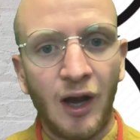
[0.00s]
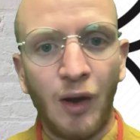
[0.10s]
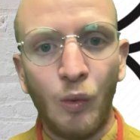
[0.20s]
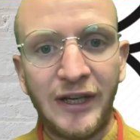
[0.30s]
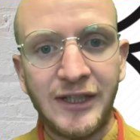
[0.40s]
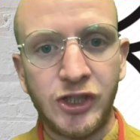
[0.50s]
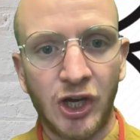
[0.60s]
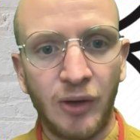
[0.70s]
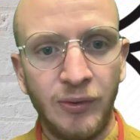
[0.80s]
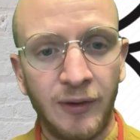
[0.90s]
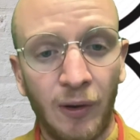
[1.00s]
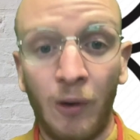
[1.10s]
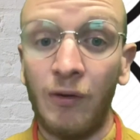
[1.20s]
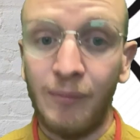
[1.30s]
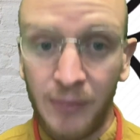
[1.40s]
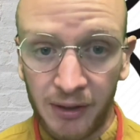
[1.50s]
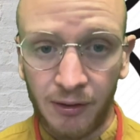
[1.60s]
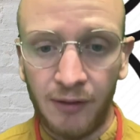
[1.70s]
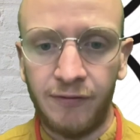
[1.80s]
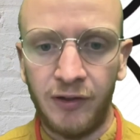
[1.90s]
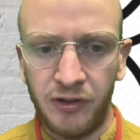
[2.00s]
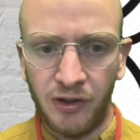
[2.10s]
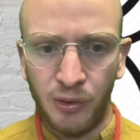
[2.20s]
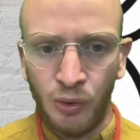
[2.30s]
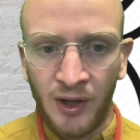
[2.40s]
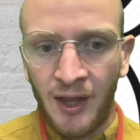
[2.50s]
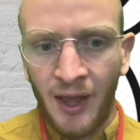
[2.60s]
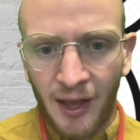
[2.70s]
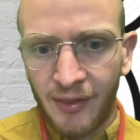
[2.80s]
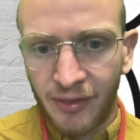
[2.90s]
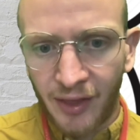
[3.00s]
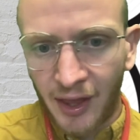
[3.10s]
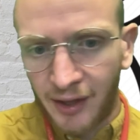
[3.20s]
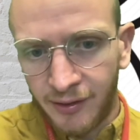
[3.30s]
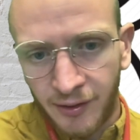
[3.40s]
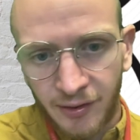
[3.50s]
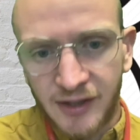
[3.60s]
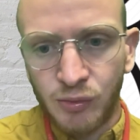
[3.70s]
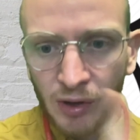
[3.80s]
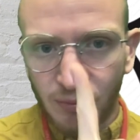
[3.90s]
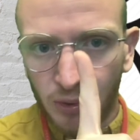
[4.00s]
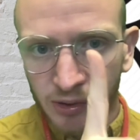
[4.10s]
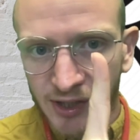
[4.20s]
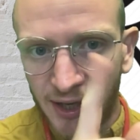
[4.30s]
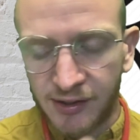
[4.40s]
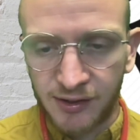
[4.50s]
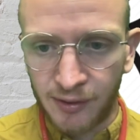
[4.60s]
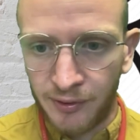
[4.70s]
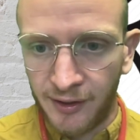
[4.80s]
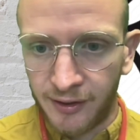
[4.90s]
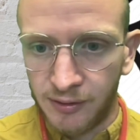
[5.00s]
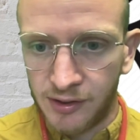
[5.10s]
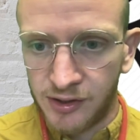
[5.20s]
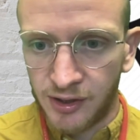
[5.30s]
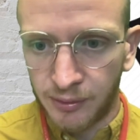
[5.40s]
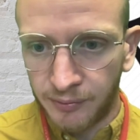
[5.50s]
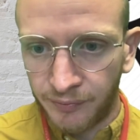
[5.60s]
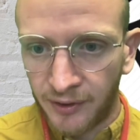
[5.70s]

a window or a mirror for you. And then there's one more task I would like you to do.